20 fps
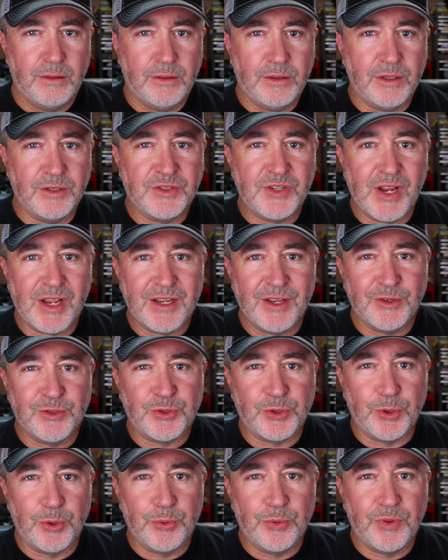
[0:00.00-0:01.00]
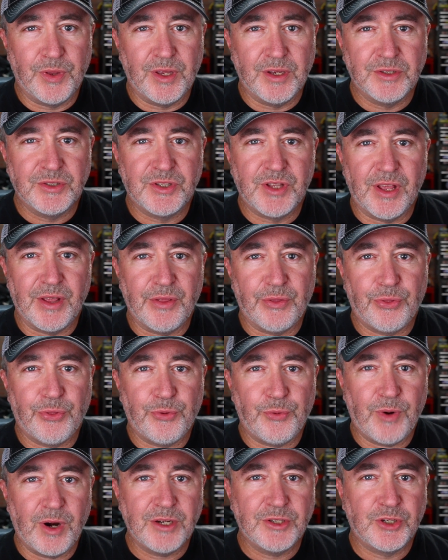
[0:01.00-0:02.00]
The second truth is that
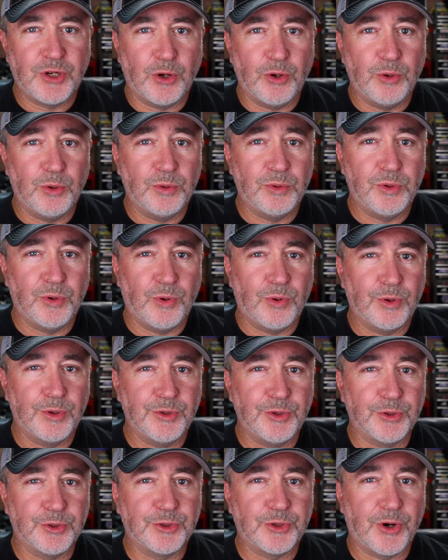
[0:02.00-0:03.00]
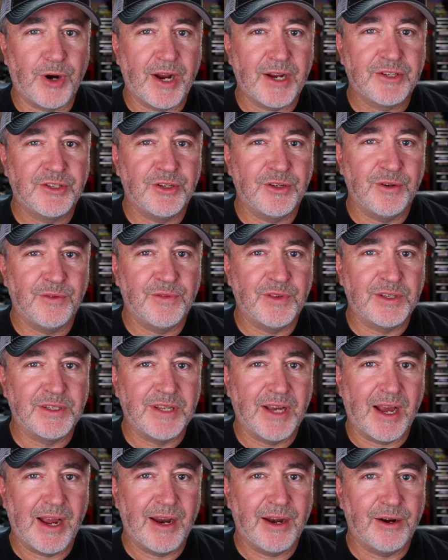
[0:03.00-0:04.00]
threshold, or your traction of the
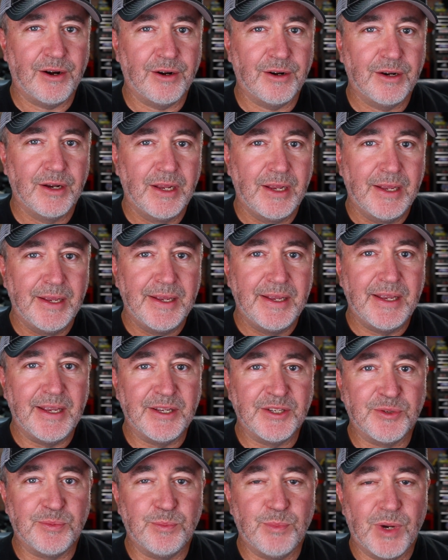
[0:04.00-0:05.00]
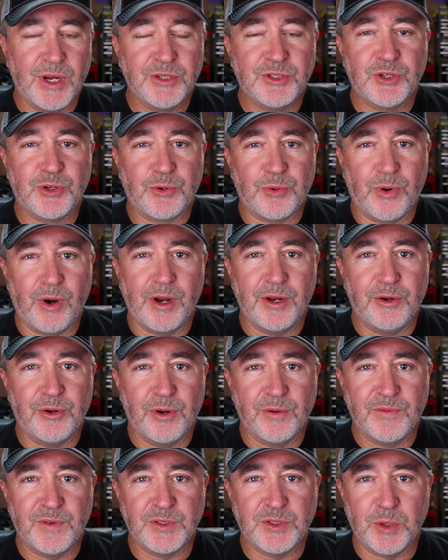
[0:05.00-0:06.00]
tire, is much greater
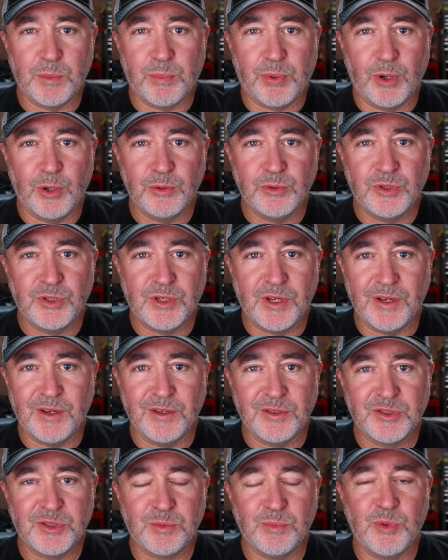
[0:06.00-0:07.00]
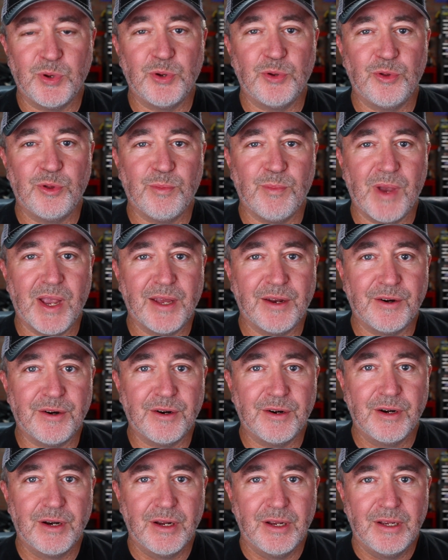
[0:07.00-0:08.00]
if it's approached in a smooth
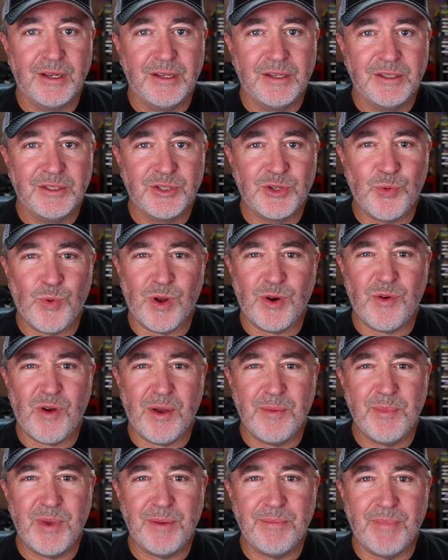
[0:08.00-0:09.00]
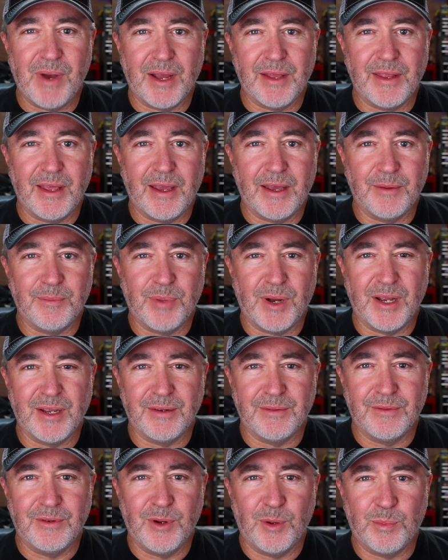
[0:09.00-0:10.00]
manner. So what do I mean by that,
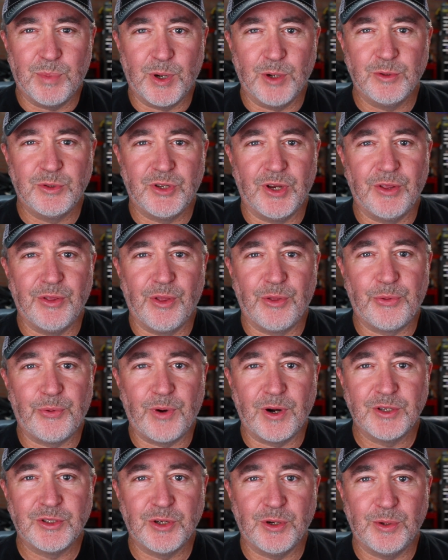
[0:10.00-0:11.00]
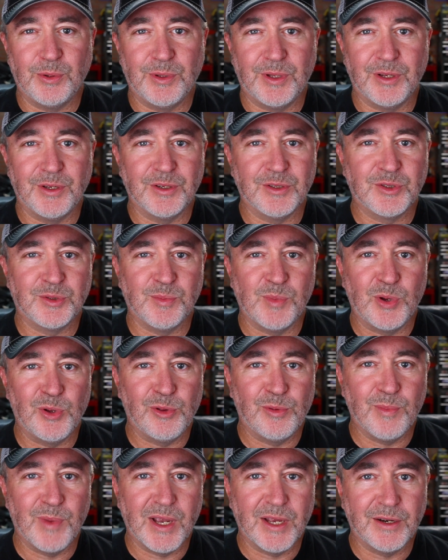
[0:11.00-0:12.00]
by approaching the threshold in a
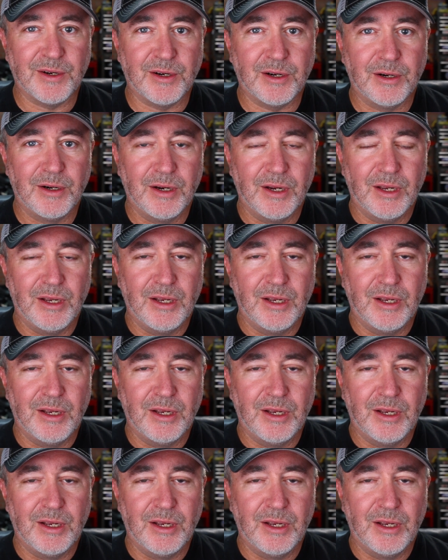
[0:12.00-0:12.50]
smooth manner?